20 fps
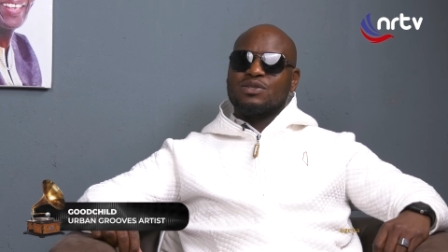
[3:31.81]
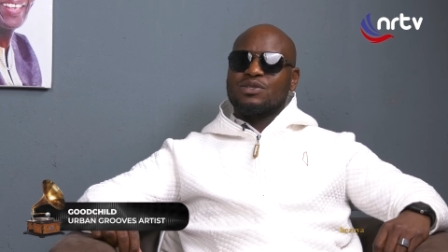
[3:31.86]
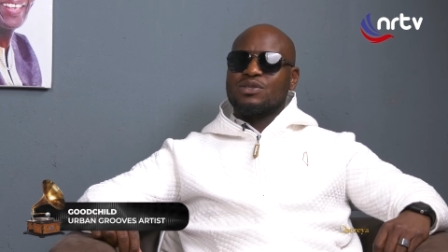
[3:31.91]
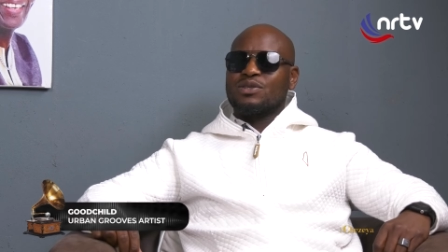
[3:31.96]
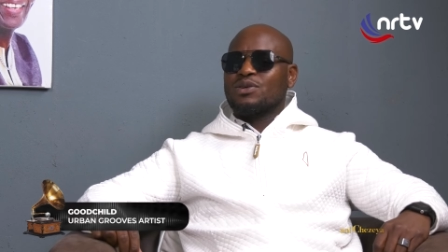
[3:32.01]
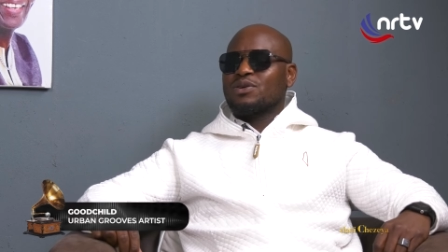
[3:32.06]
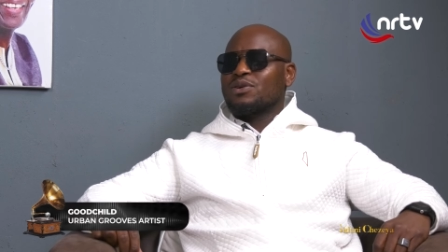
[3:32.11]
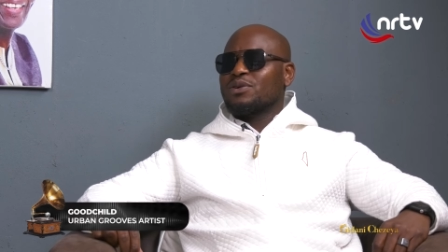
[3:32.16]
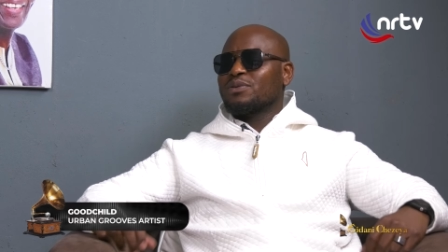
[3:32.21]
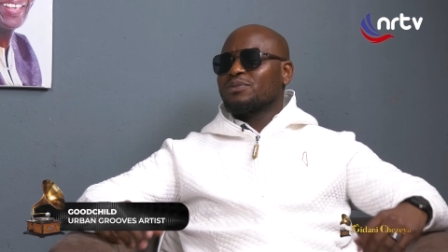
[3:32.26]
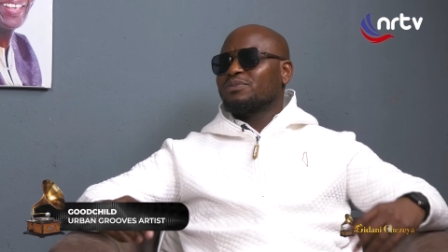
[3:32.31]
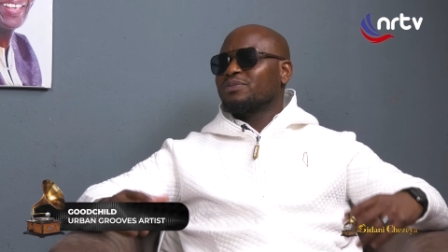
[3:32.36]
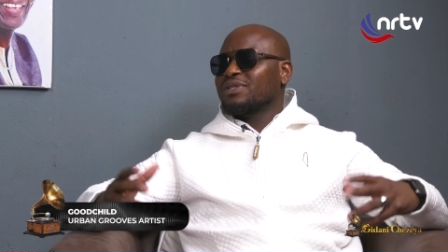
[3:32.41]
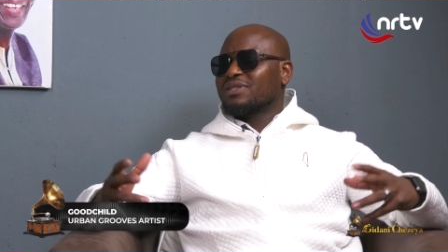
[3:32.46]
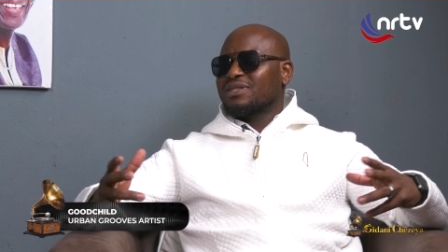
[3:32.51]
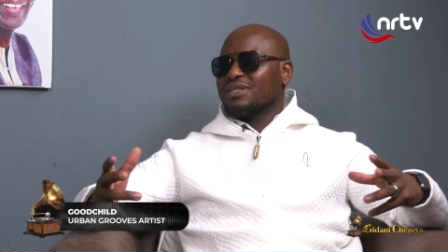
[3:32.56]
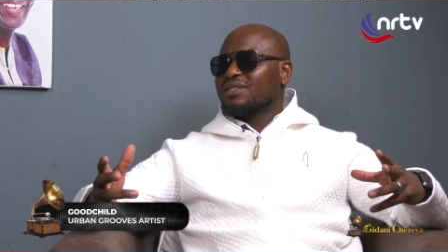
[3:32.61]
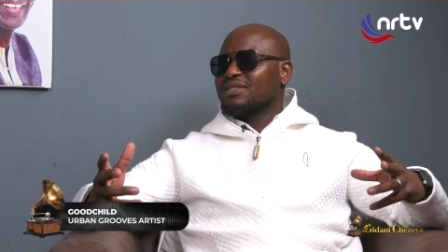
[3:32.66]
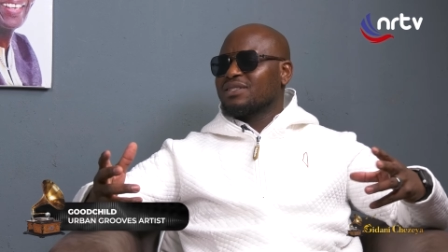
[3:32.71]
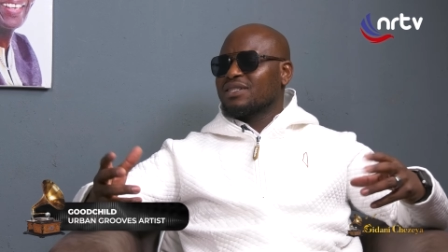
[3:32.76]
so
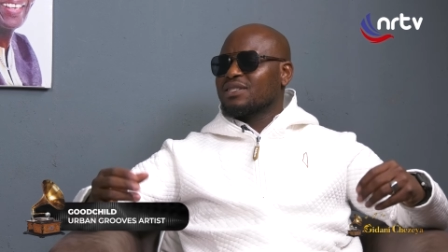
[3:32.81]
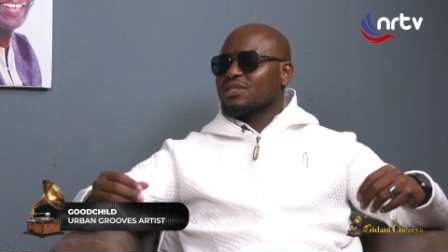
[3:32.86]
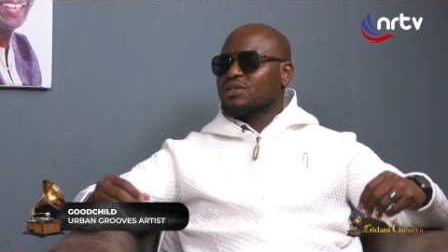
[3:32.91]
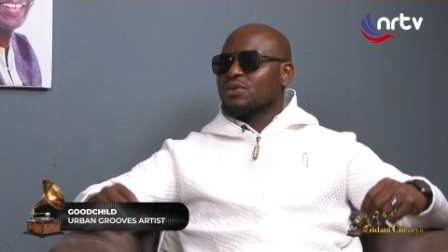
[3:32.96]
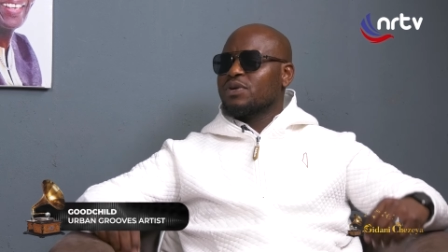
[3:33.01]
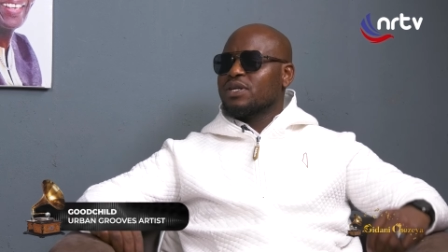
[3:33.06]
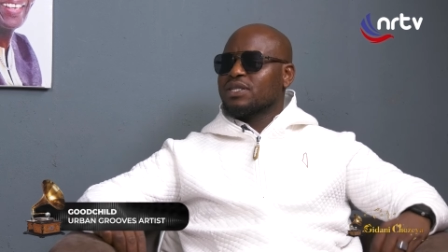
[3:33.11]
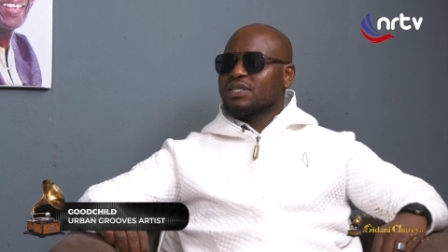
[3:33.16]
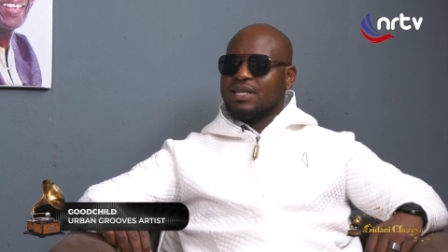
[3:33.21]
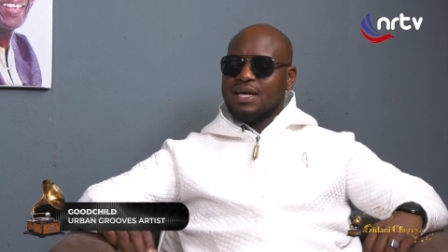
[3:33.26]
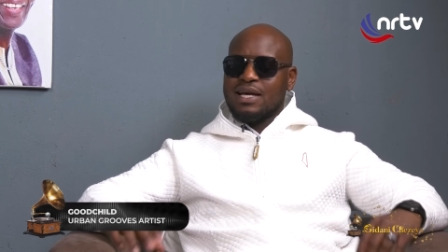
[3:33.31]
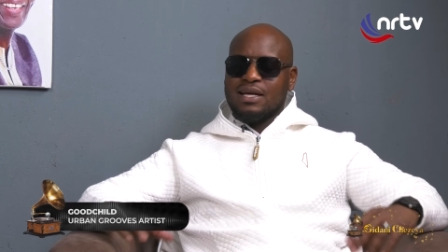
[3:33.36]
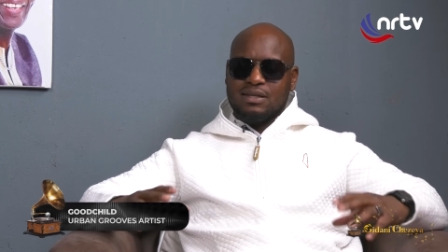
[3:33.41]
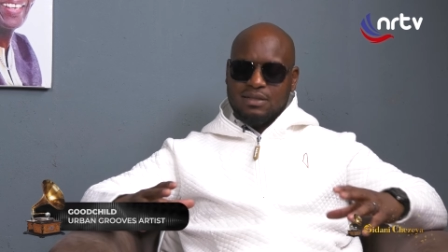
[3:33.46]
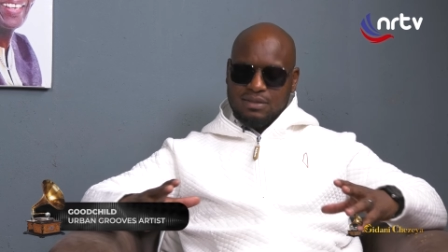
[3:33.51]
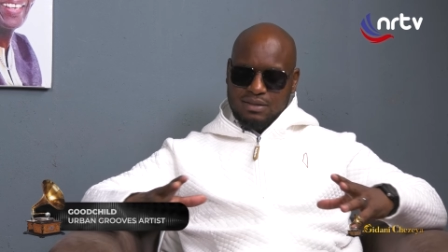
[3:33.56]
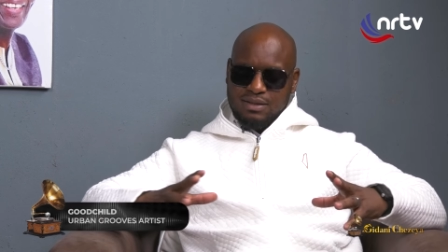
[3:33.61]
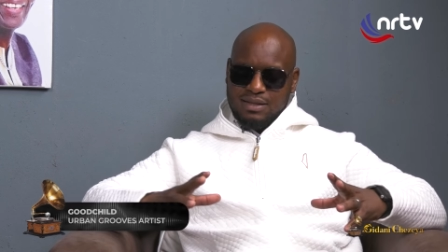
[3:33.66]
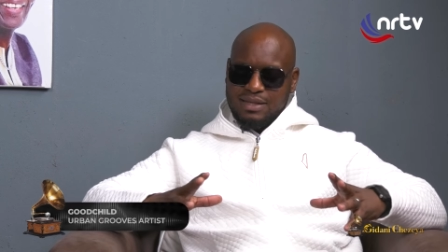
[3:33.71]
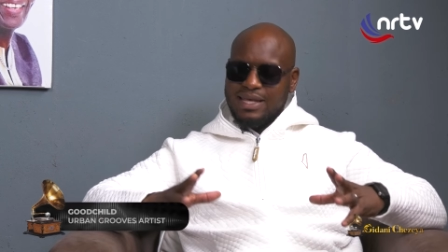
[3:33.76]
it's, just always like
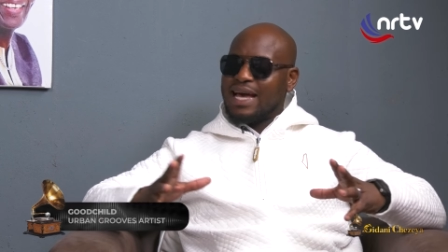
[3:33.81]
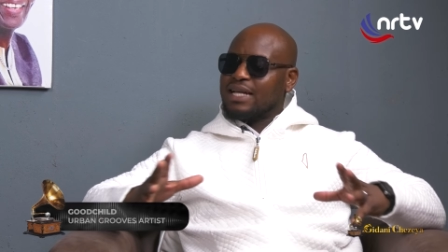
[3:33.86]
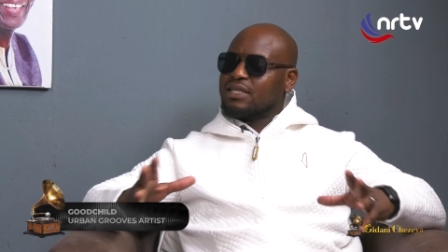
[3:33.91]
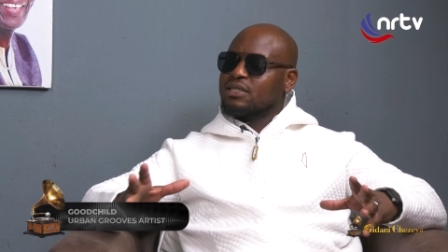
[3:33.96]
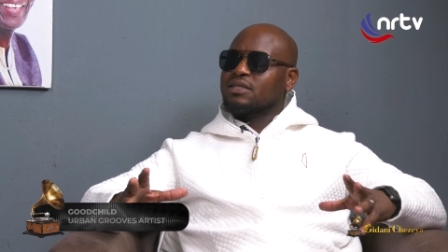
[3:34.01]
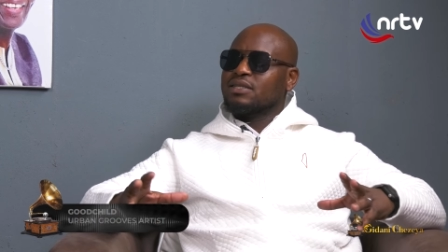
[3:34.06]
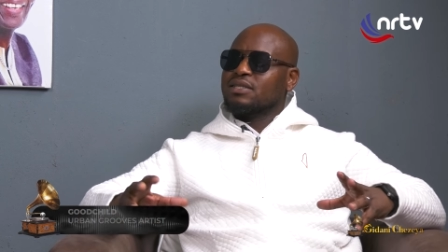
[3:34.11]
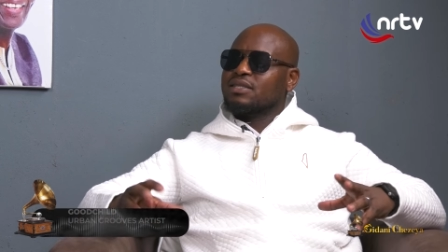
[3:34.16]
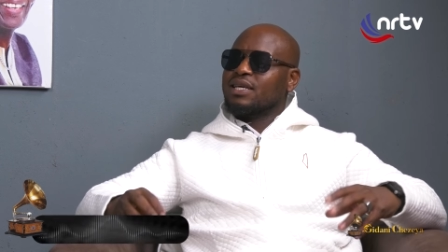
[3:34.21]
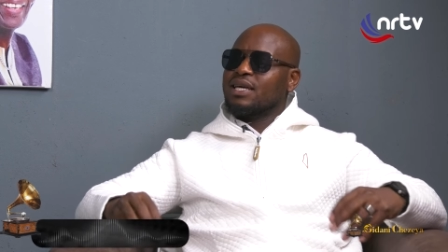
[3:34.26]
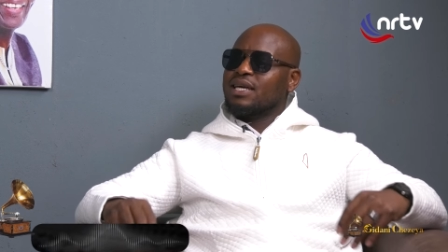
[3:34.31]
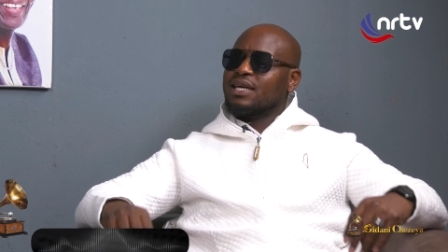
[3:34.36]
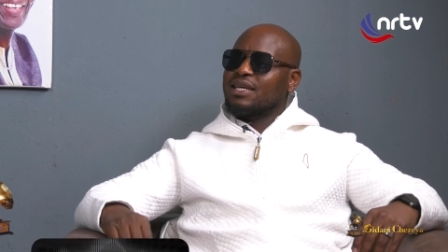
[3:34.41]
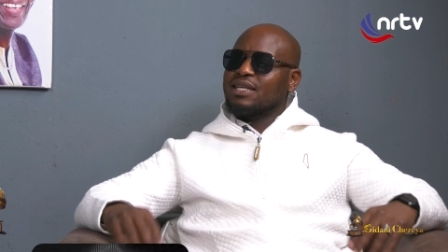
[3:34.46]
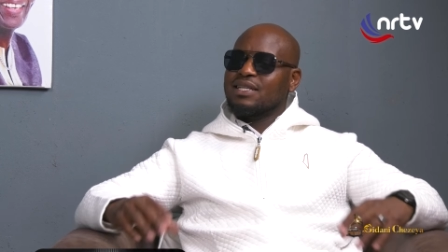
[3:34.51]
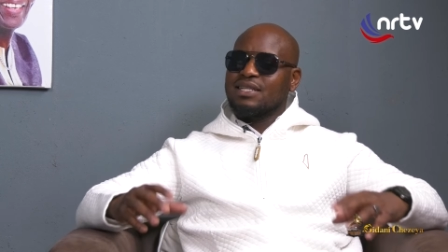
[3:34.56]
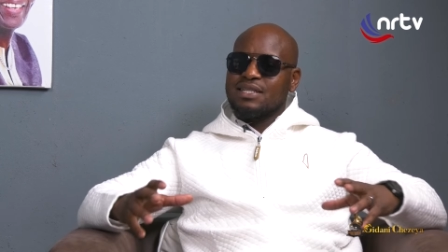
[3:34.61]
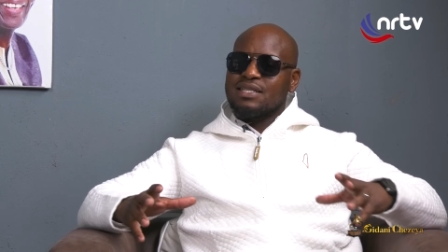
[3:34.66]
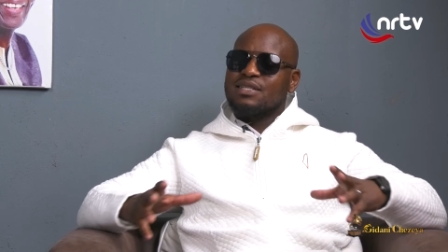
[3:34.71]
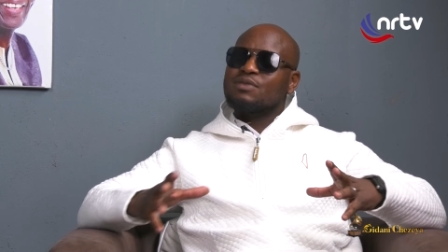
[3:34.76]
that to say
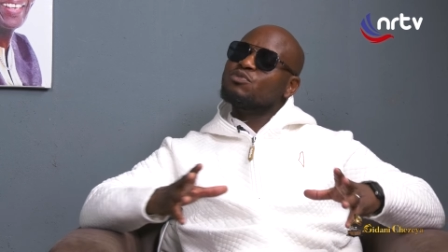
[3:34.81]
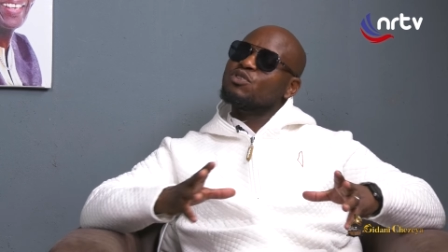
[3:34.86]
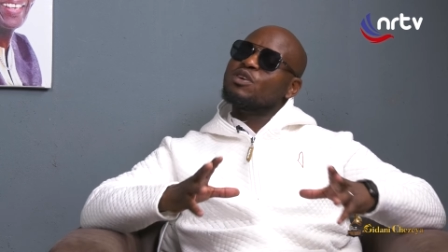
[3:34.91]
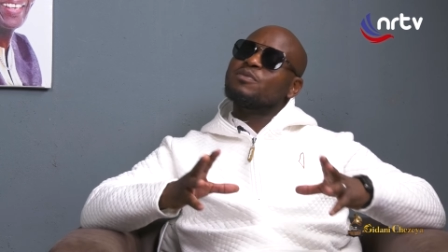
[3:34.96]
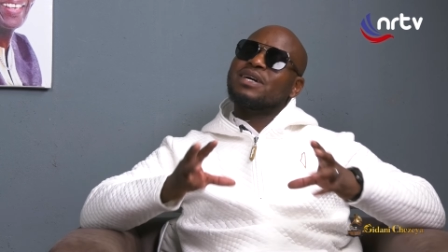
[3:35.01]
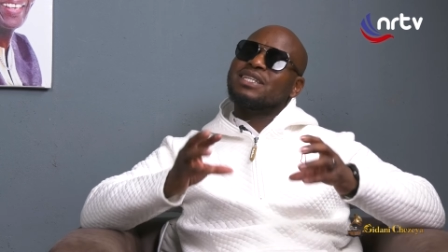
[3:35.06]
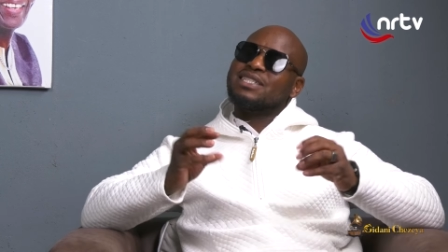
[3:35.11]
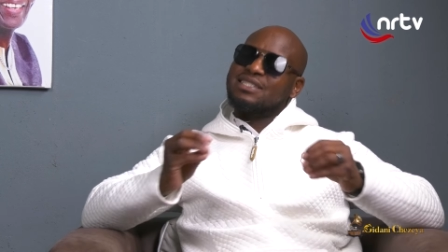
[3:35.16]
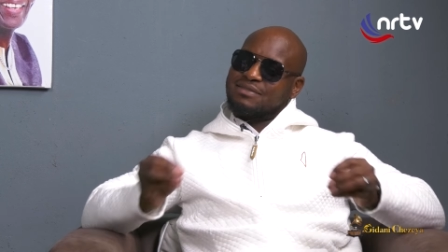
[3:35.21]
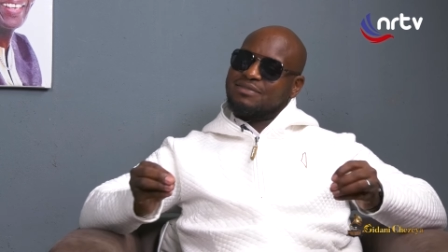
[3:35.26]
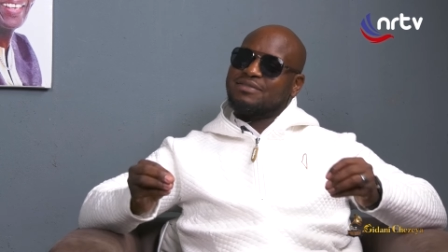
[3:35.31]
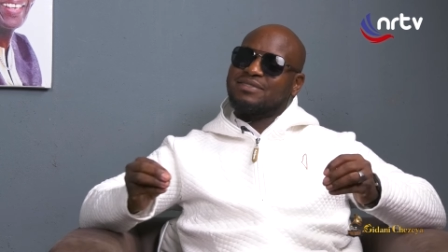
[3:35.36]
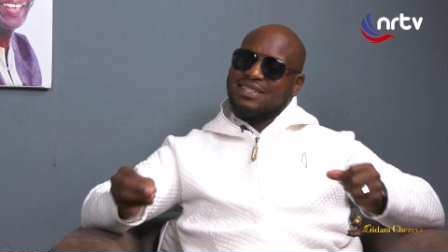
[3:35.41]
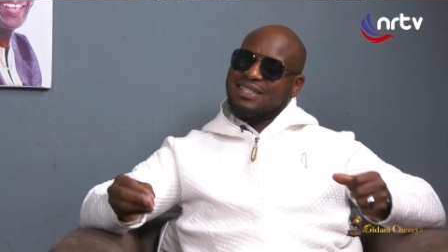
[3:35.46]
in TV,